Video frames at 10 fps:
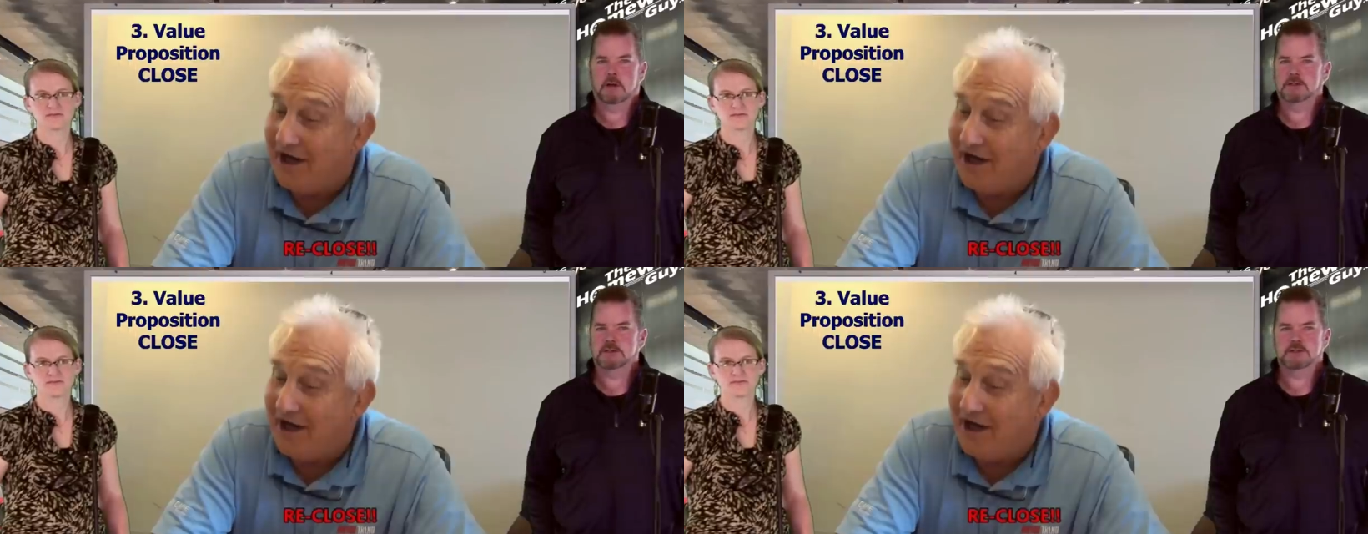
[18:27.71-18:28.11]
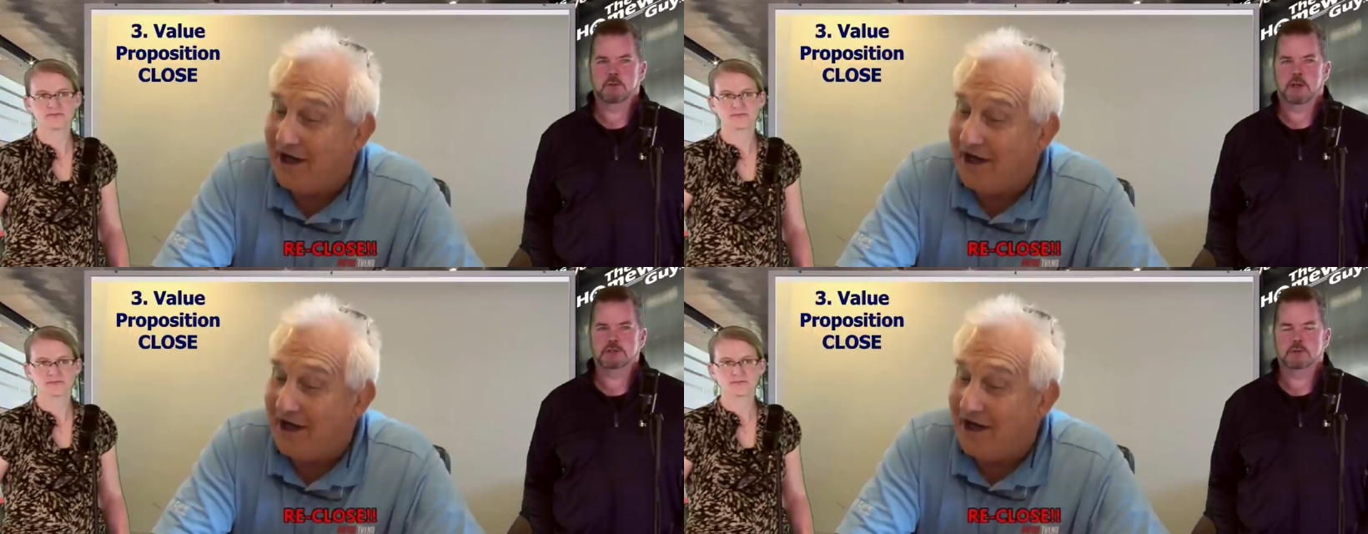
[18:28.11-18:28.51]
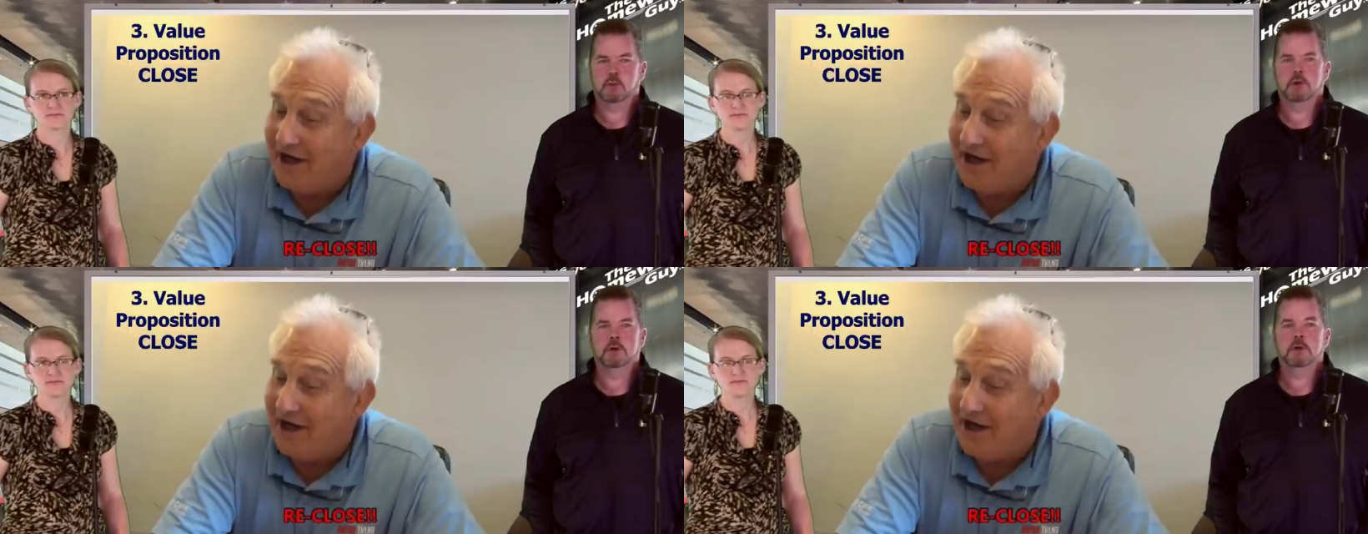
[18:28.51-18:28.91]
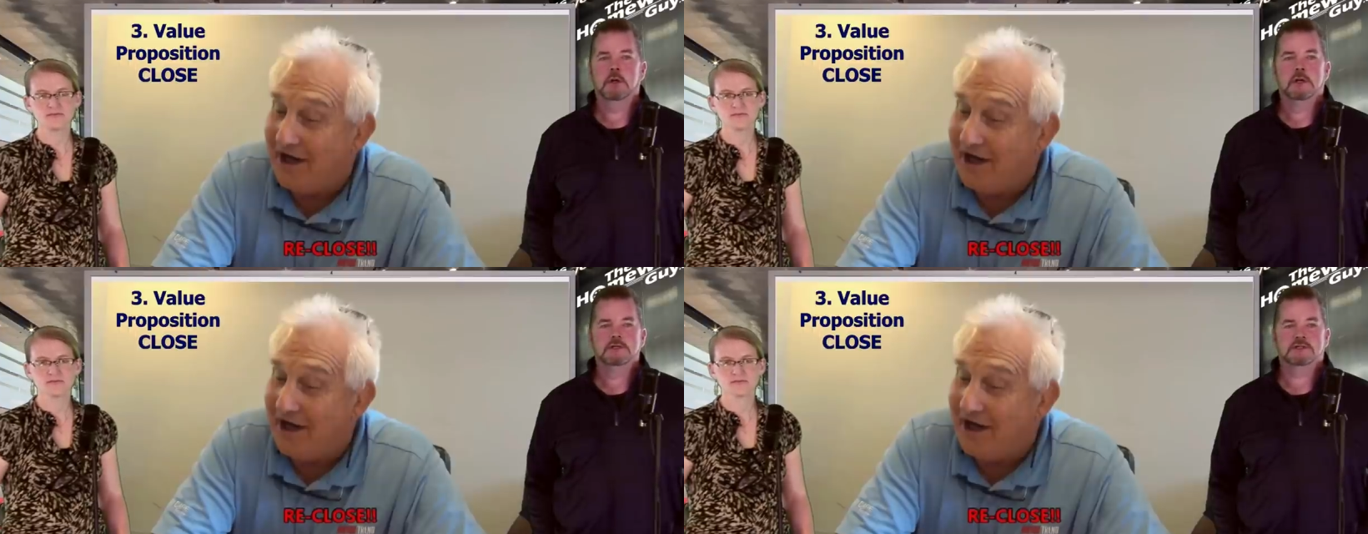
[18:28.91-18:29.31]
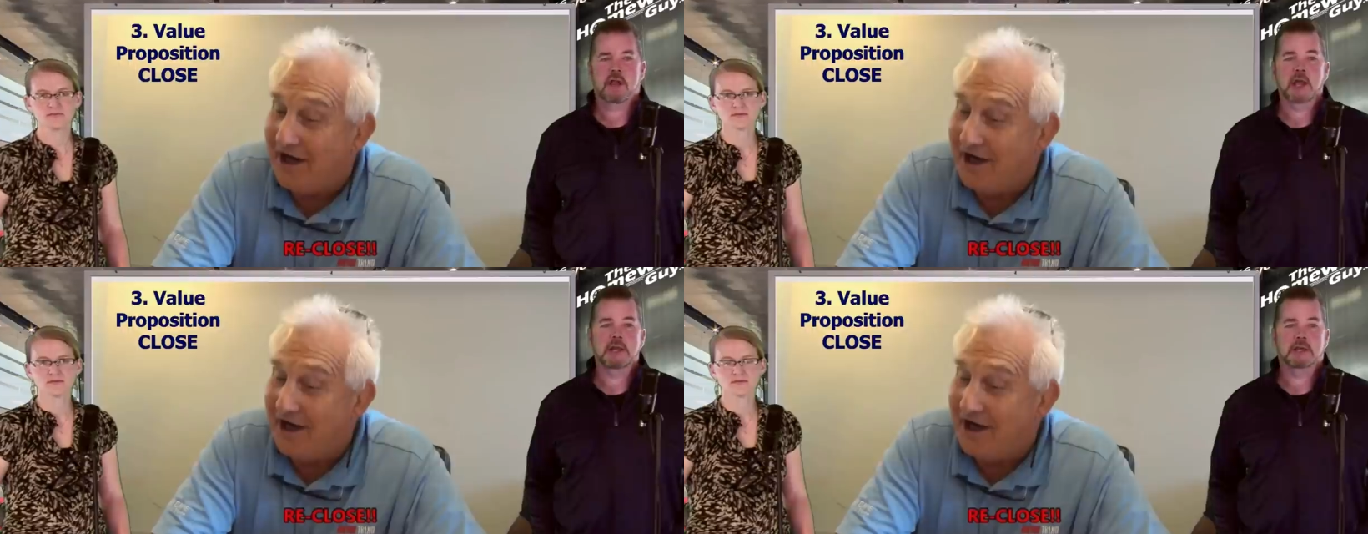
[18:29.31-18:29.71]
Speaker 1: a situation where you're
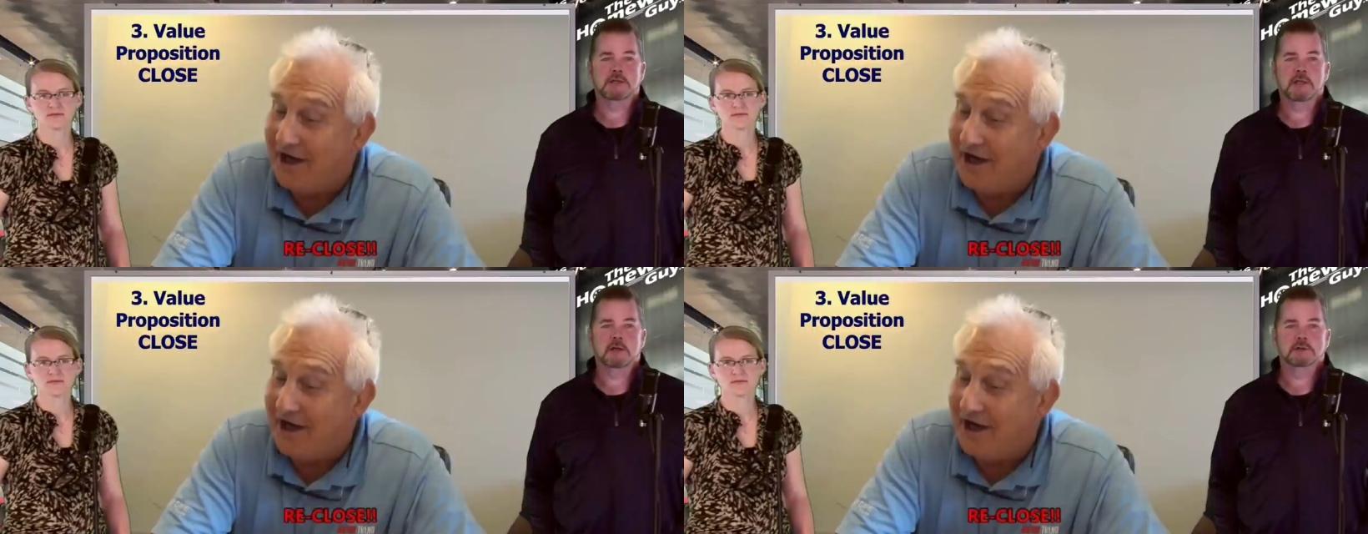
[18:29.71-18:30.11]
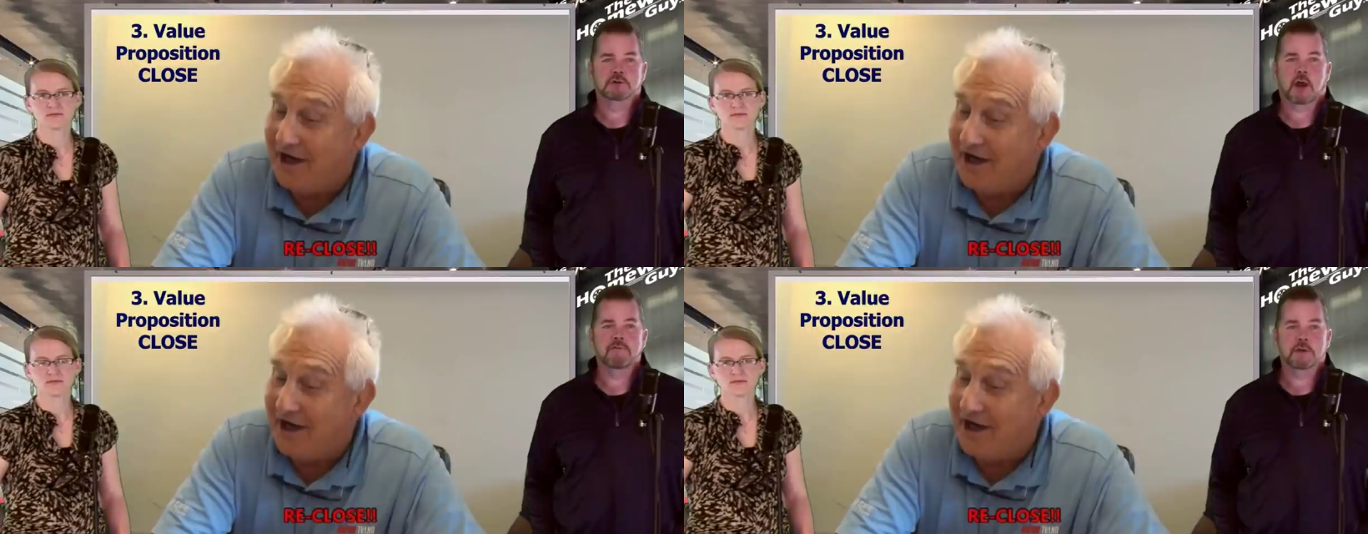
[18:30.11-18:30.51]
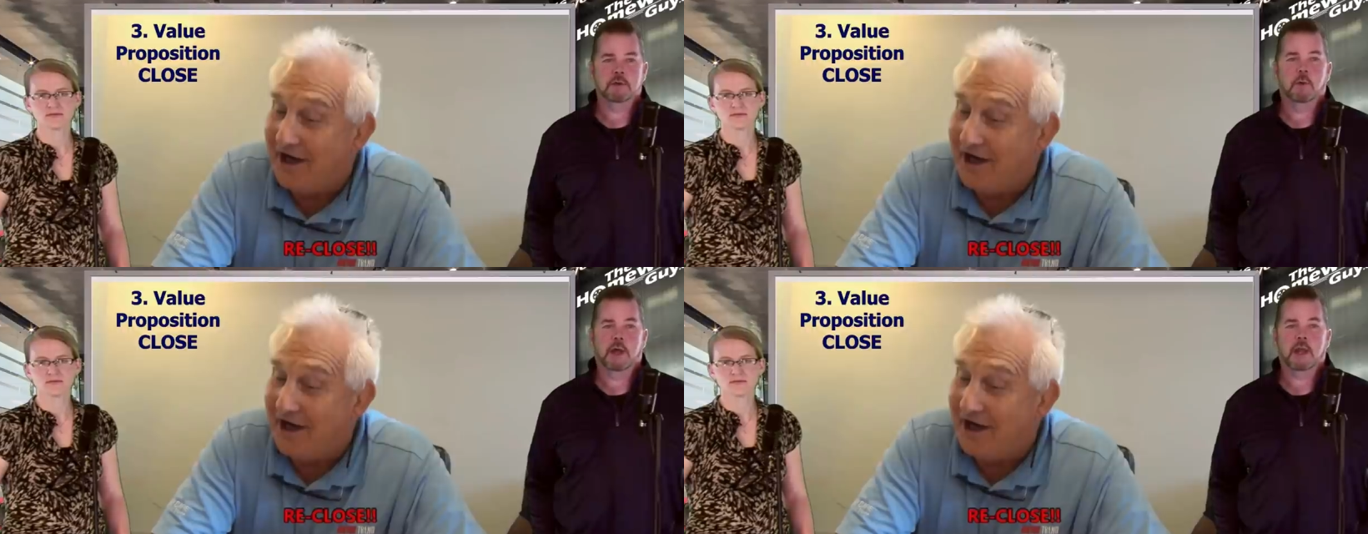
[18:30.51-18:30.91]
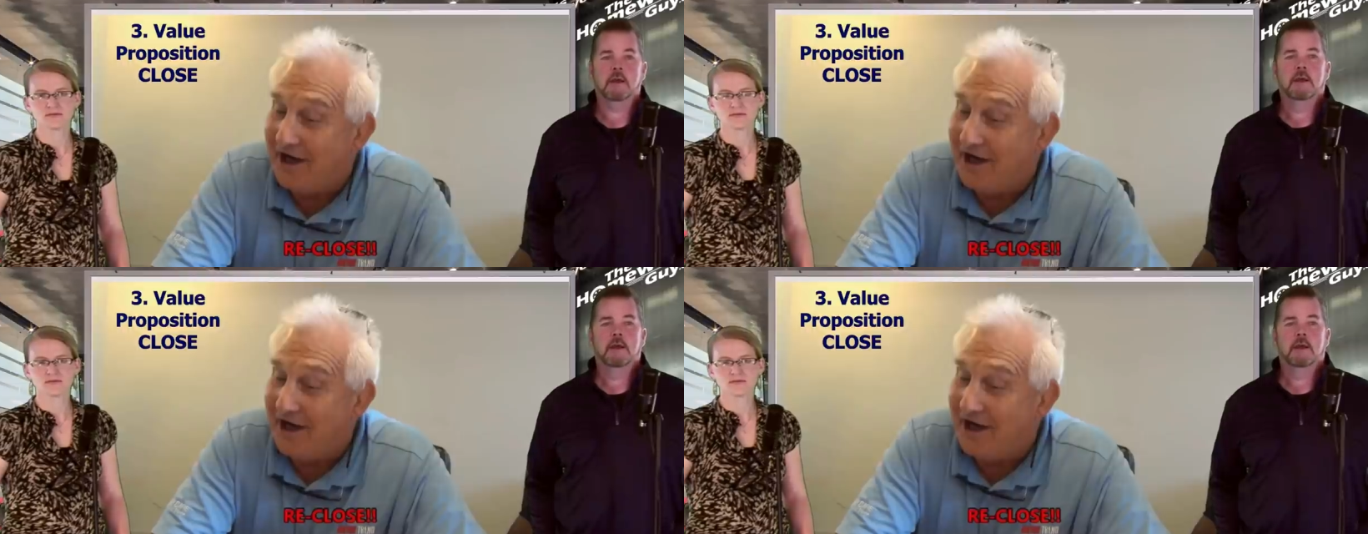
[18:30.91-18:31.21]
signing a deal, driving it away.